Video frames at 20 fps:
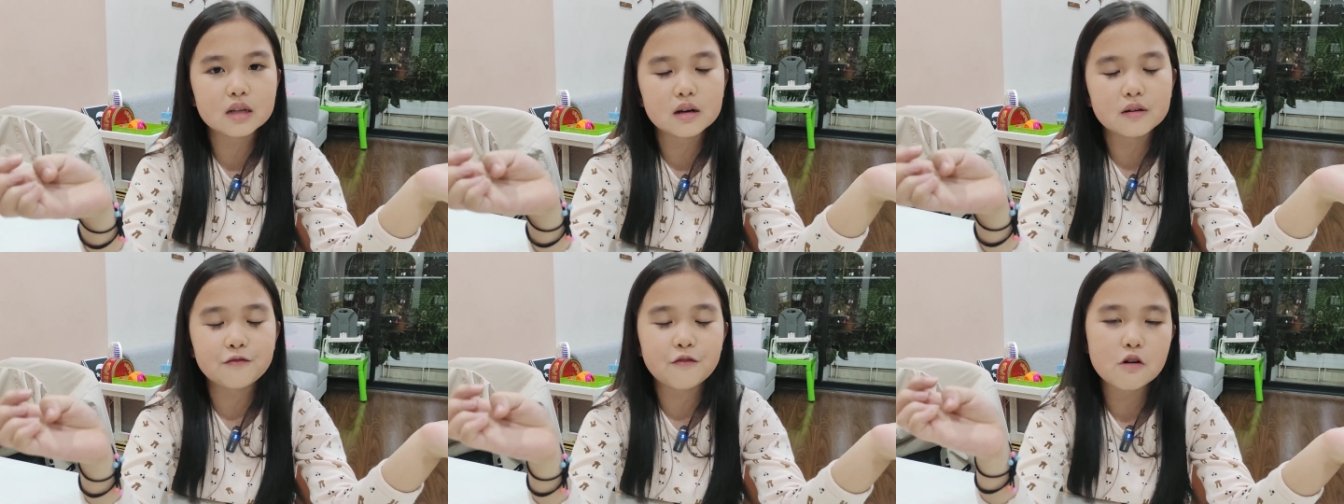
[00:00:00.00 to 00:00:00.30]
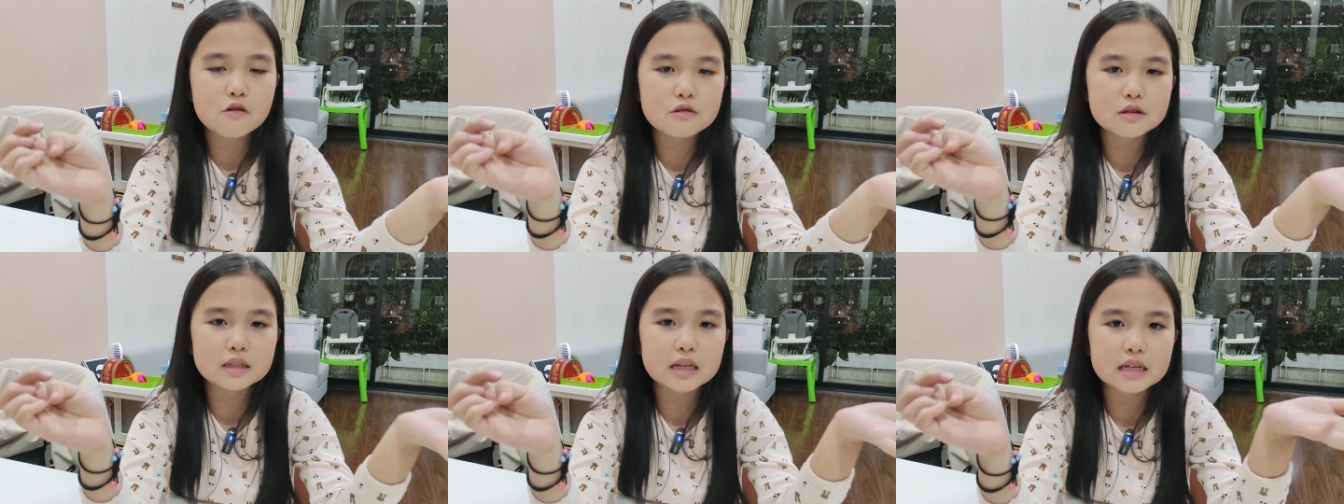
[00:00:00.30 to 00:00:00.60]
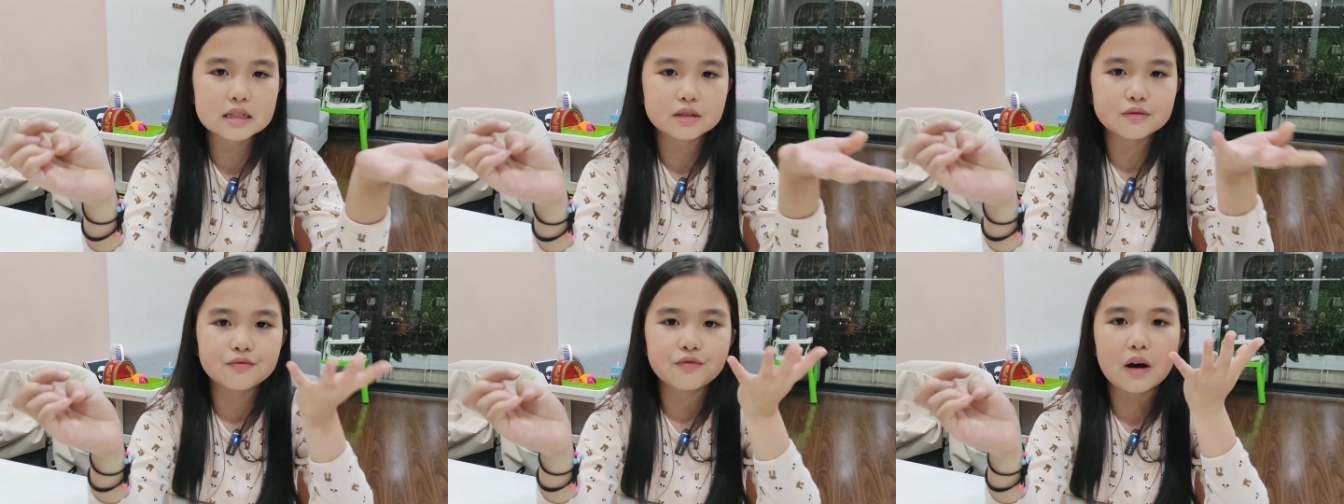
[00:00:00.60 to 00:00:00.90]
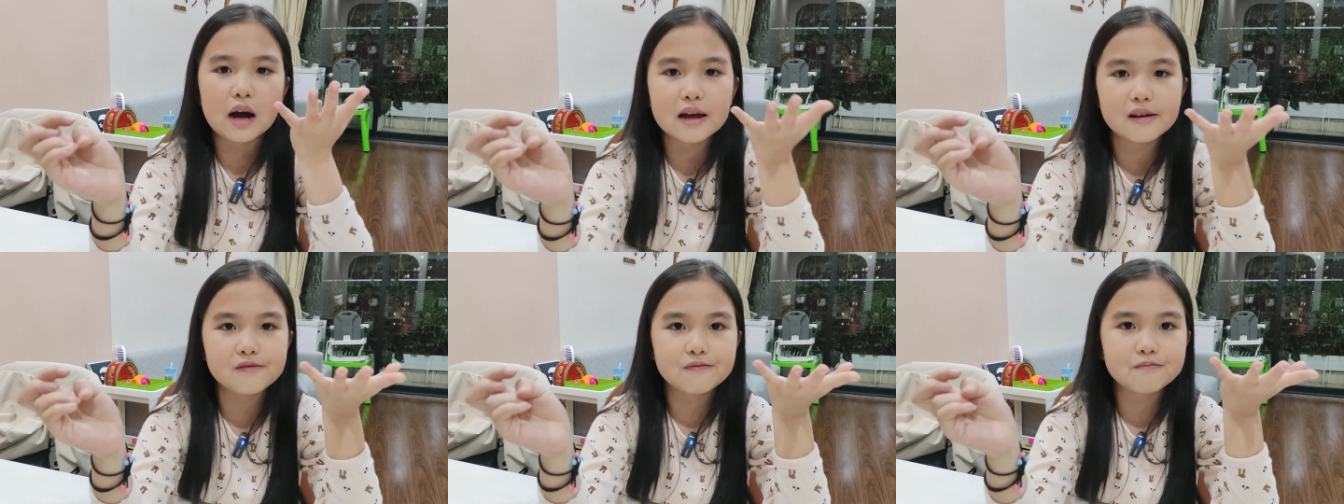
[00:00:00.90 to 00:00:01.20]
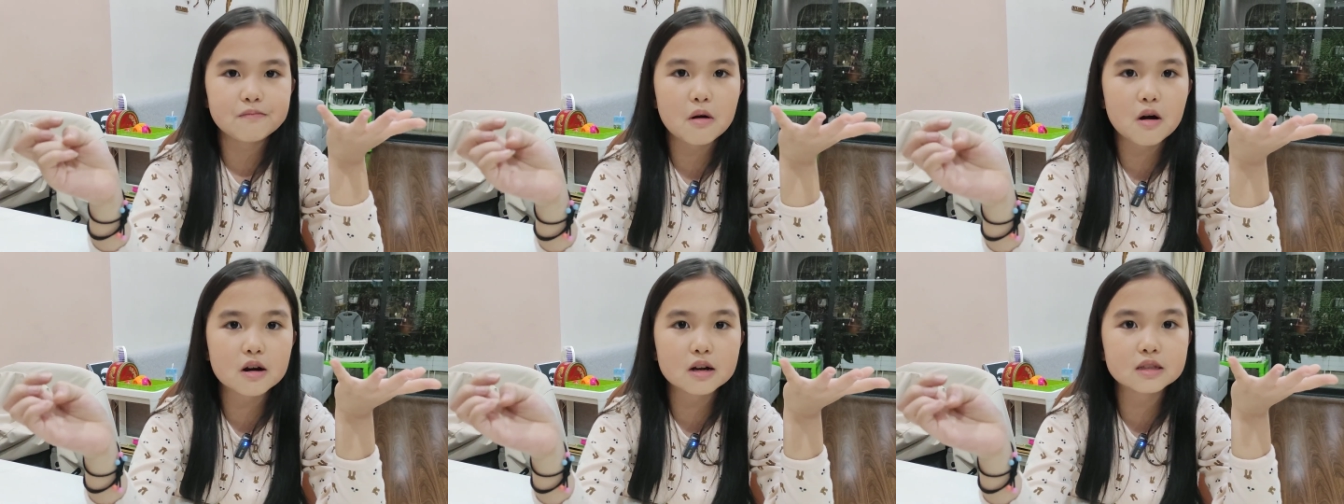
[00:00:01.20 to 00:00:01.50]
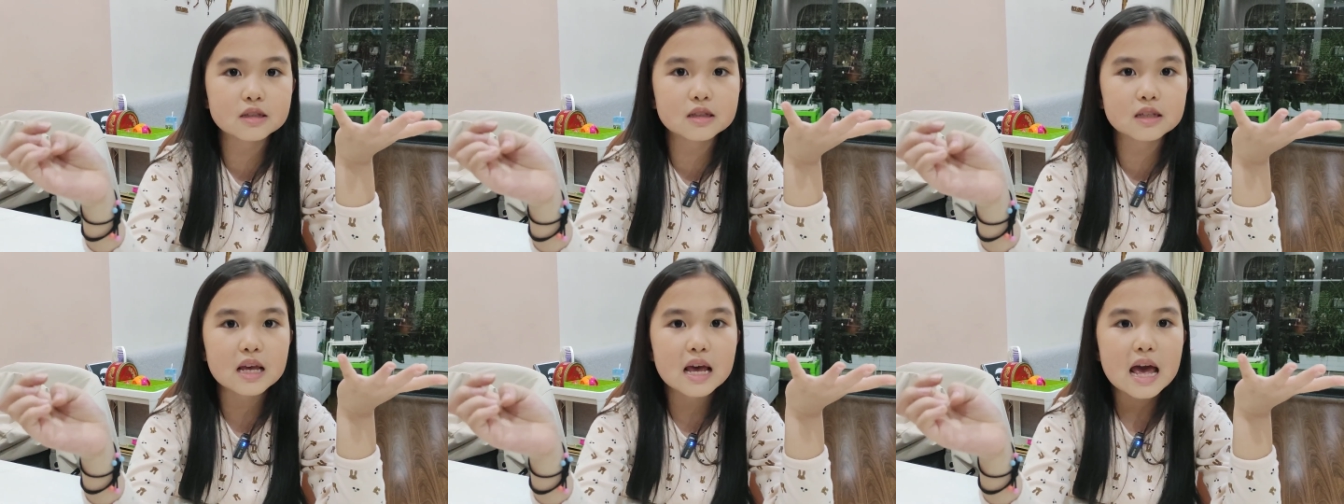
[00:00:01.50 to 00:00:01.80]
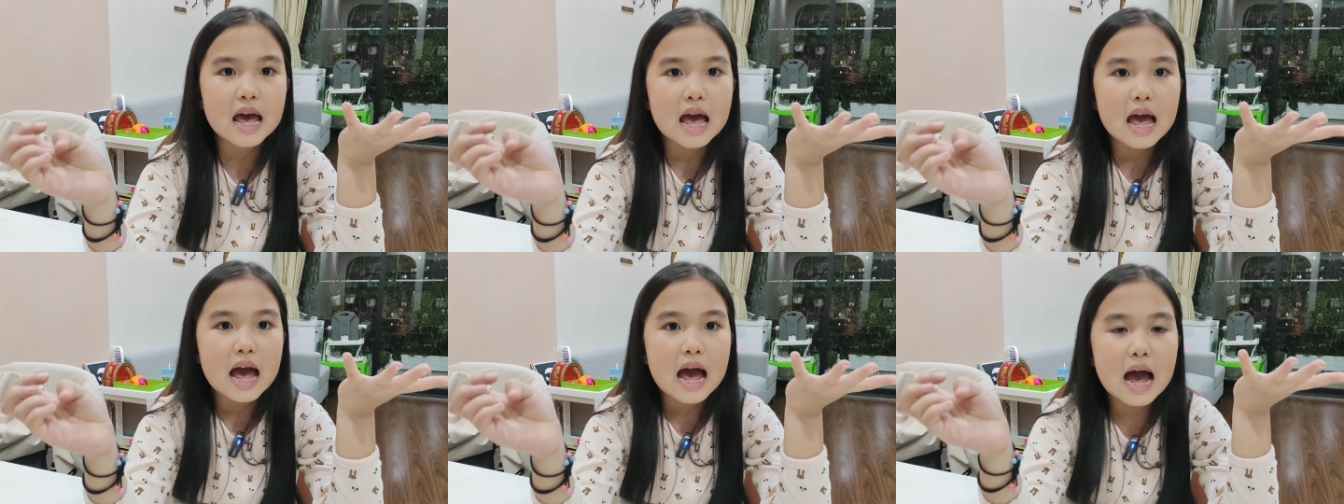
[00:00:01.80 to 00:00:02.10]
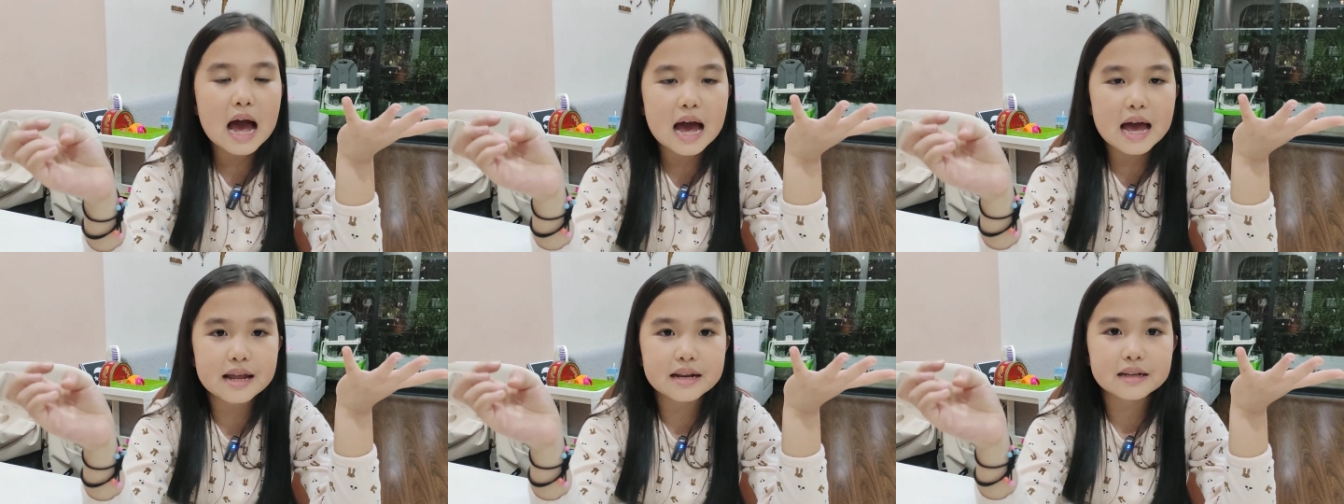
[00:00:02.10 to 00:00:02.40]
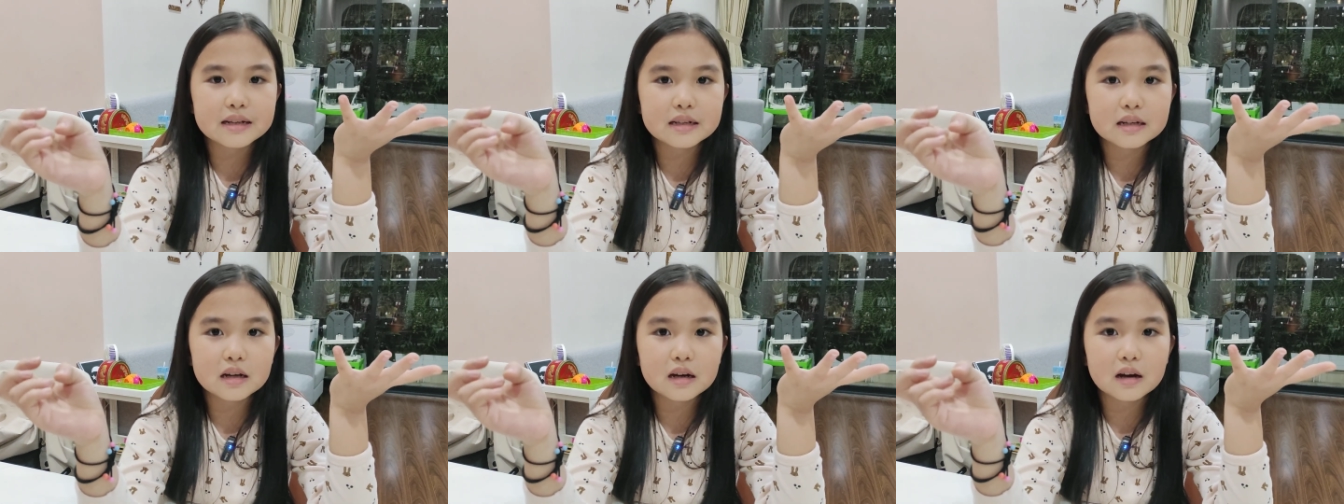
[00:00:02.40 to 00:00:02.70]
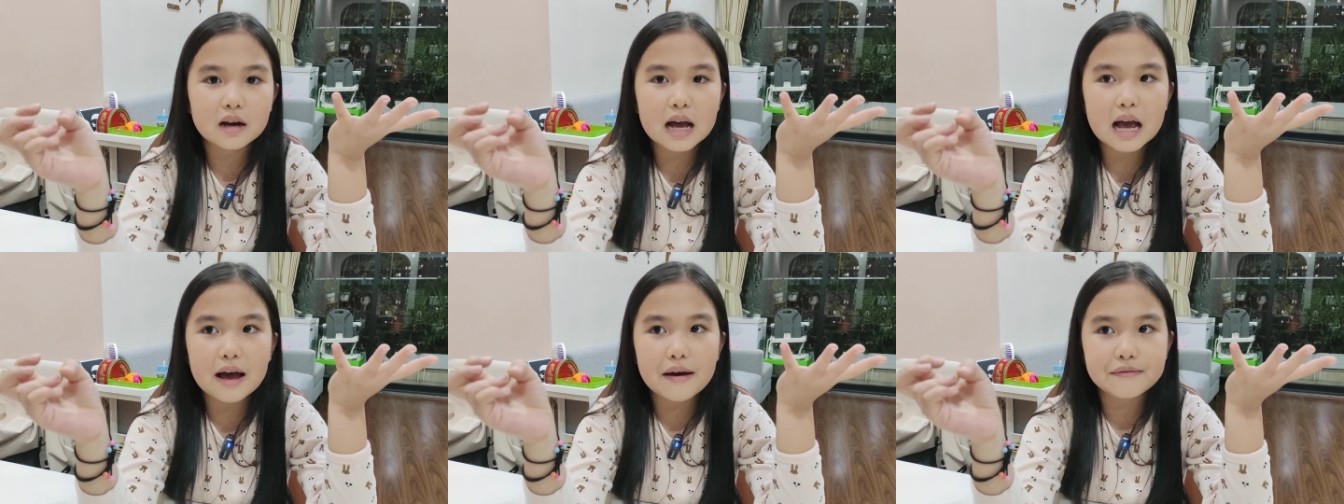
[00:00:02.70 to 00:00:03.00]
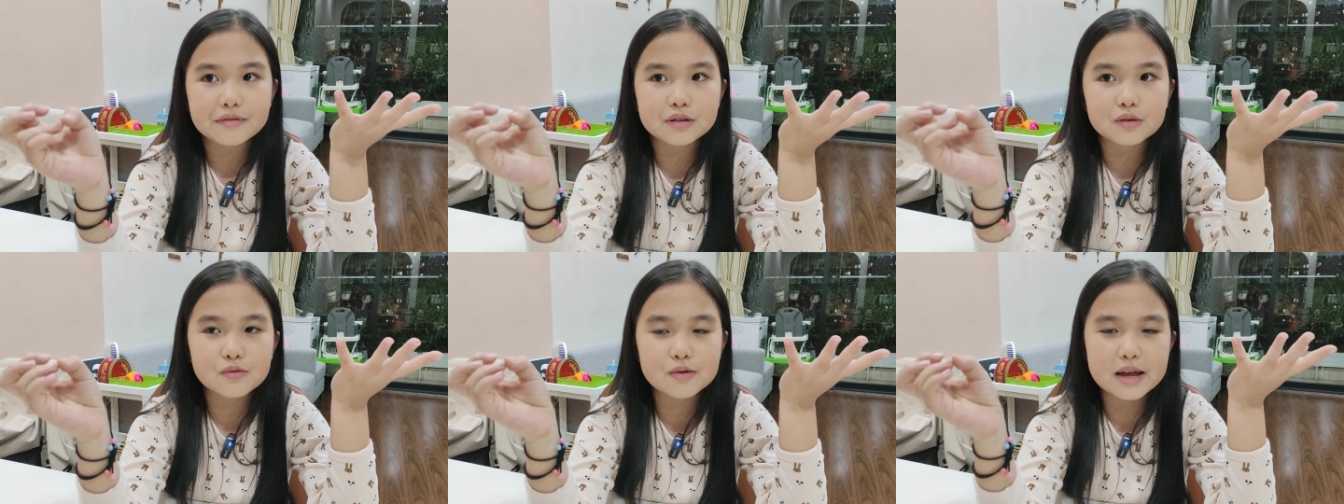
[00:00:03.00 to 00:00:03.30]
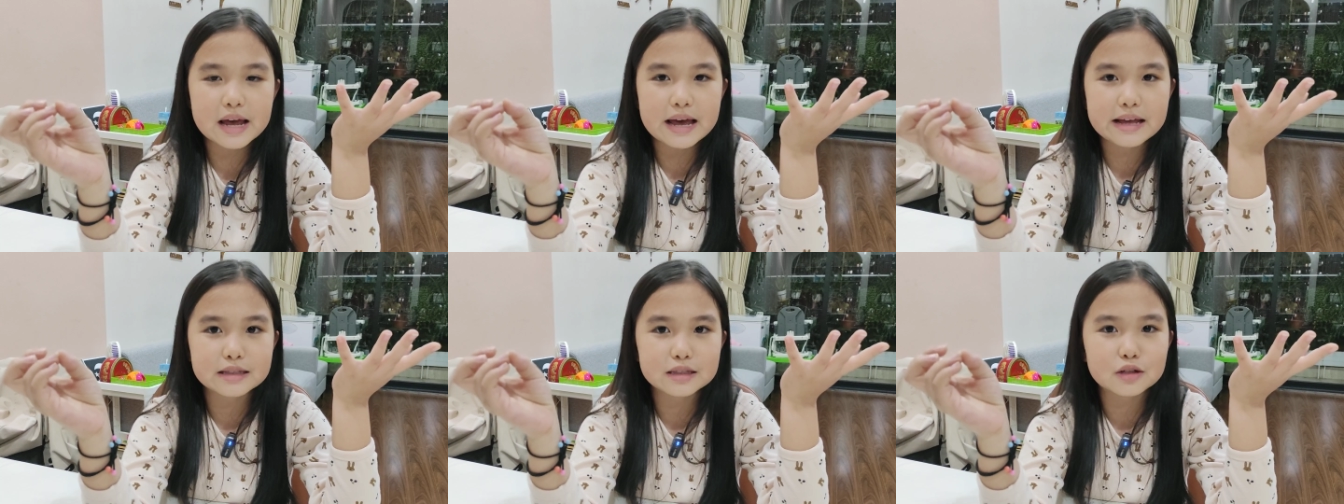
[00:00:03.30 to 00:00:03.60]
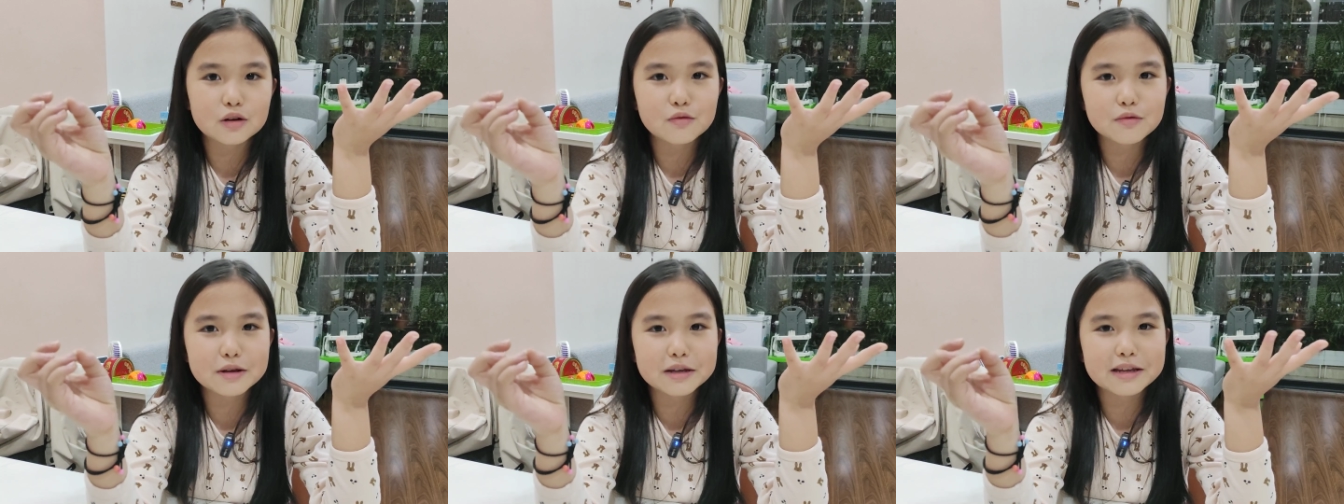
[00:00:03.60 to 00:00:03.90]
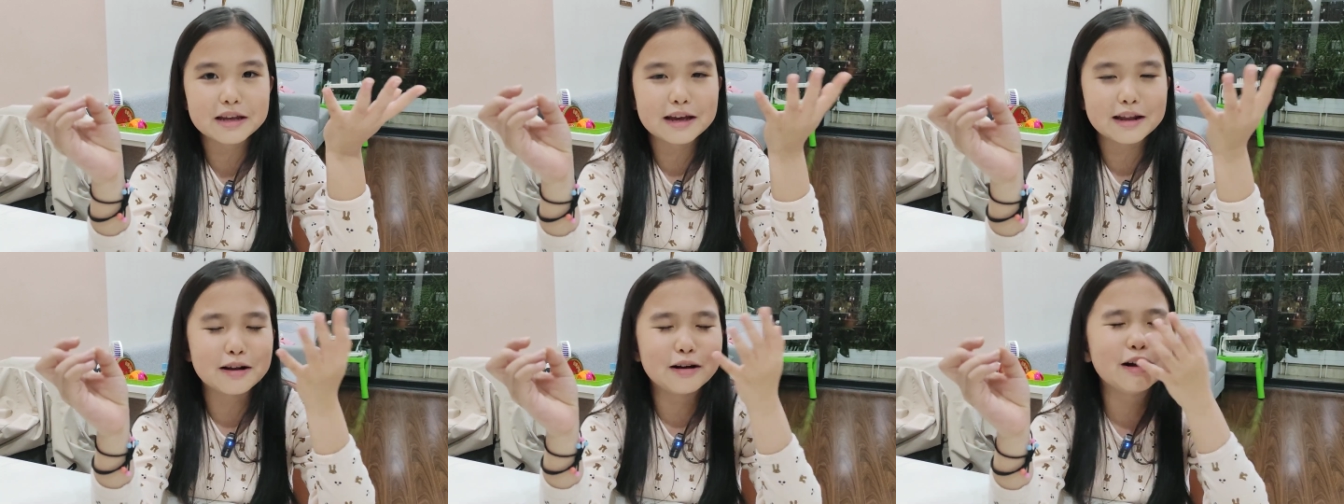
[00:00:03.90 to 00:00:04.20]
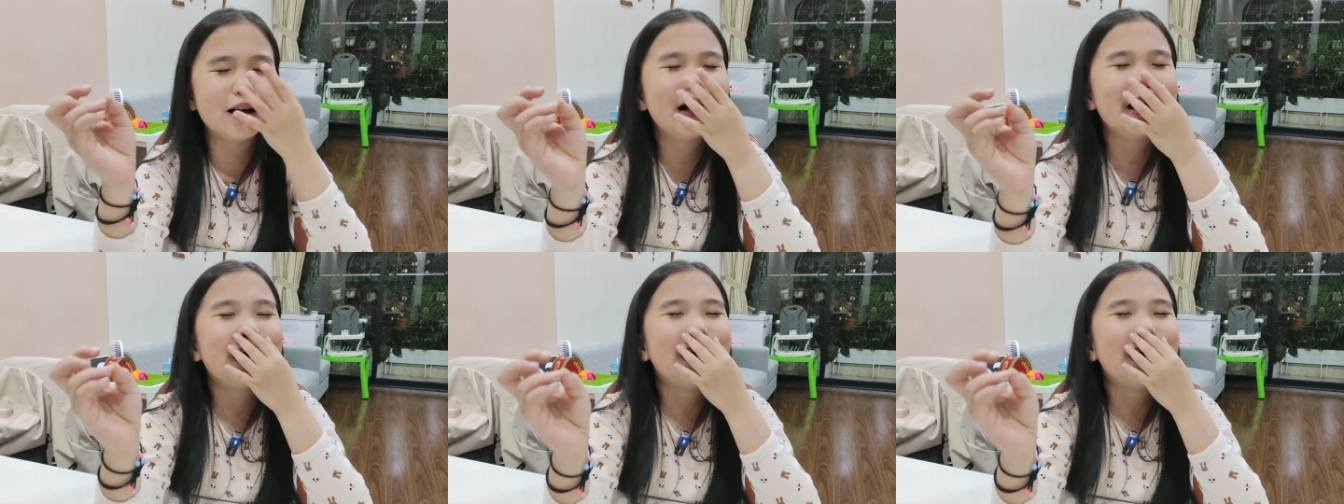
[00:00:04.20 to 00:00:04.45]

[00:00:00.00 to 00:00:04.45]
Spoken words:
The forest has 5 parts, and after we answer we get